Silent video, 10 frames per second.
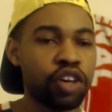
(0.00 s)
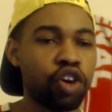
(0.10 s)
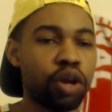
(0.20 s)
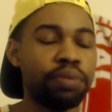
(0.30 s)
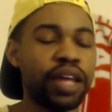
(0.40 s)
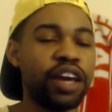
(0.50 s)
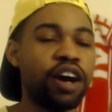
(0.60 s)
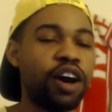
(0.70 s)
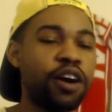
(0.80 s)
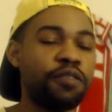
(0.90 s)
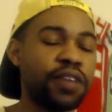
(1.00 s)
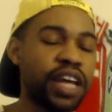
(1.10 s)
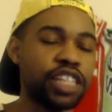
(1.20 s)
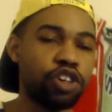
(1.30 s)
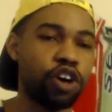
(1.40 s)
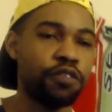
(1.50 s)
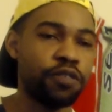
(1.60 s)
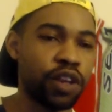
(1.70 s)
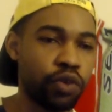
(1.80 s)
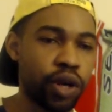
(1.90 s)
gonna play Valencia or
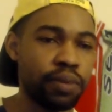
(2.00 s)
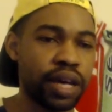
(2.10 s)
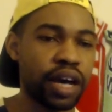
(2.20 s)
Villarreal, man.